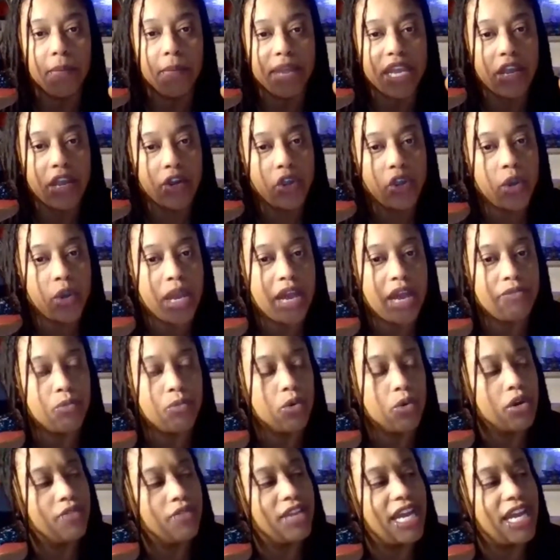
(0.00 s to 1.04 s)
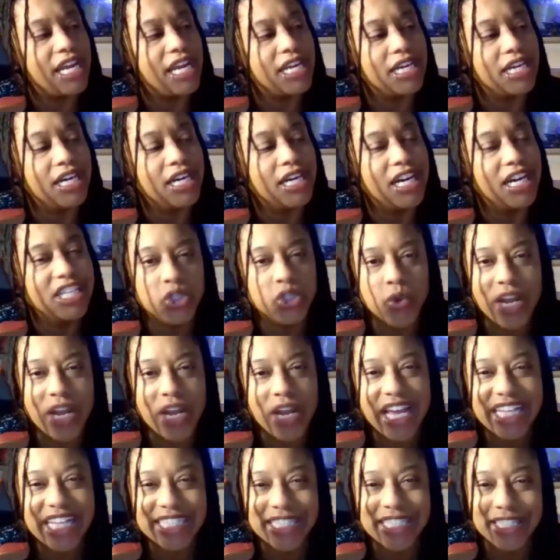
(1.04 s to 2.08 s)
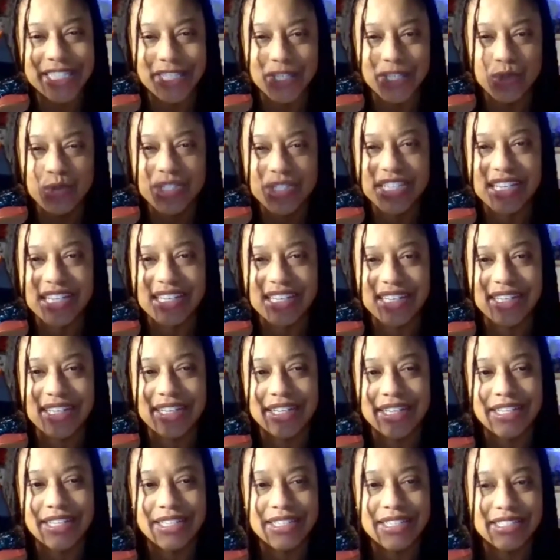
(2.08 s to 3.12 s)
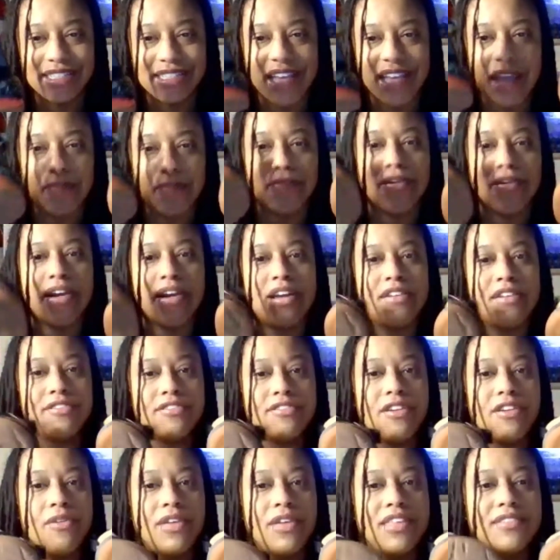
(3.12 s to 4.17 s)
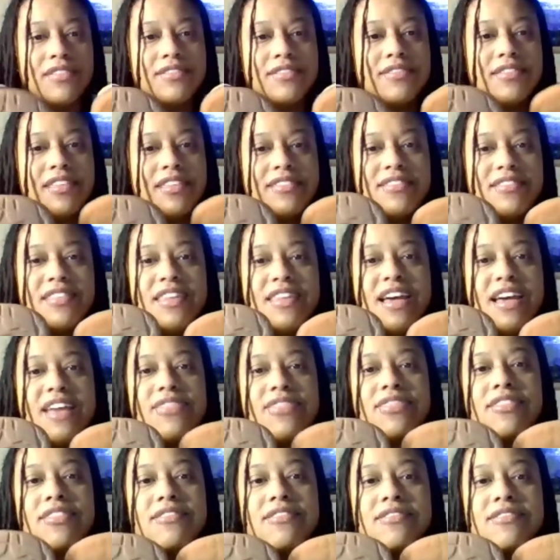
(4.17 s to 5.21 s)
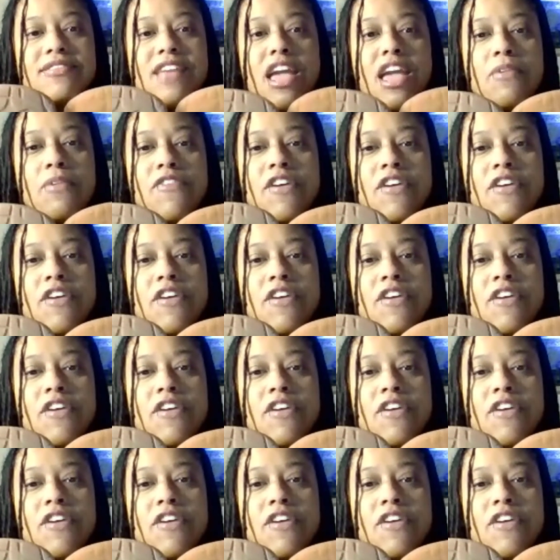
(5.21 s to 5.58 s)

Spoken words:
Here you have more of like a translucent type brown, so it's not the same.